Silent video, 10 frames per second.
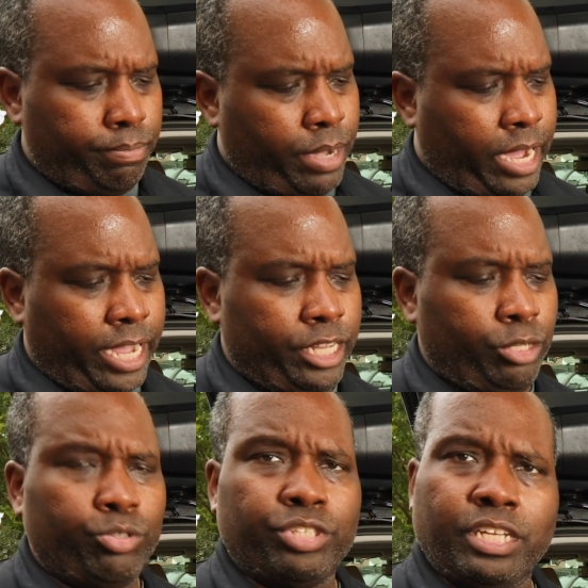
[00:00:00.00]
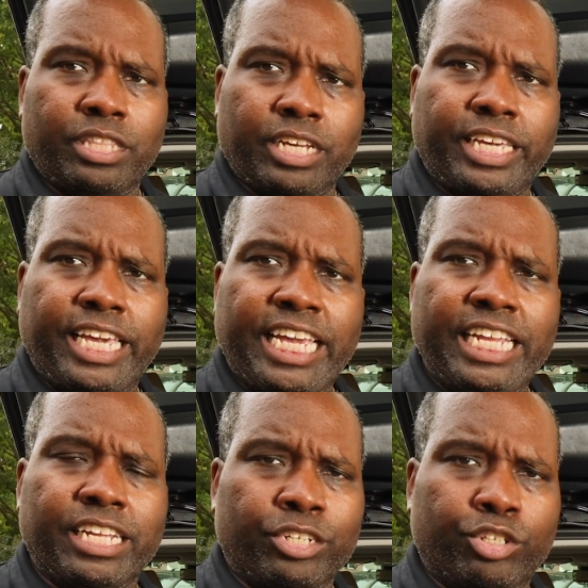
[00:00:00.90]
by using the
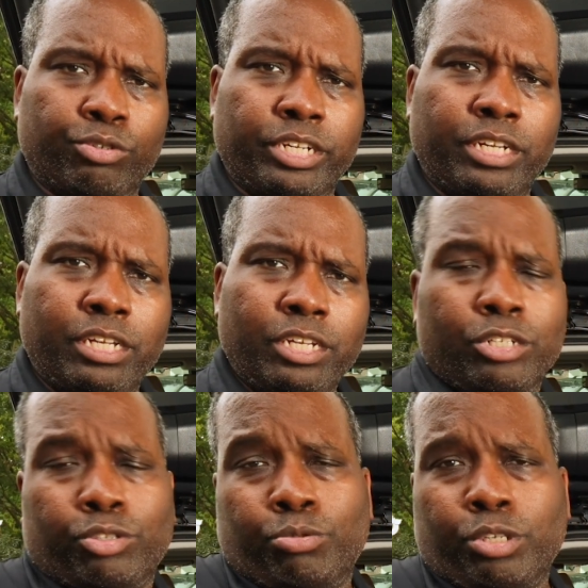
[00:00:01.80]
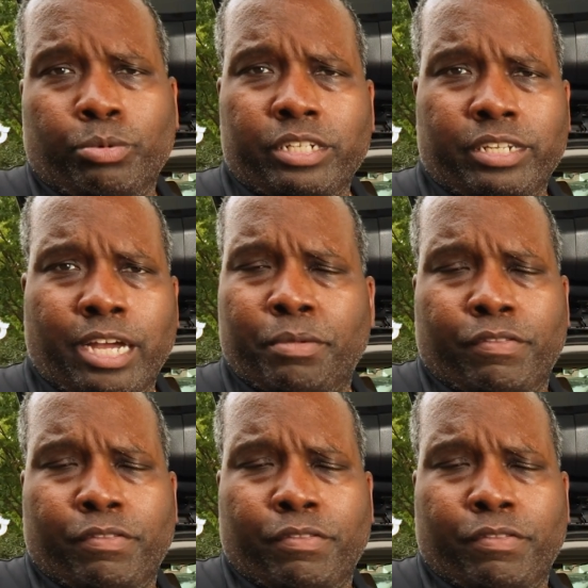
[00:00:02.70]
keyed entry during the wintertime.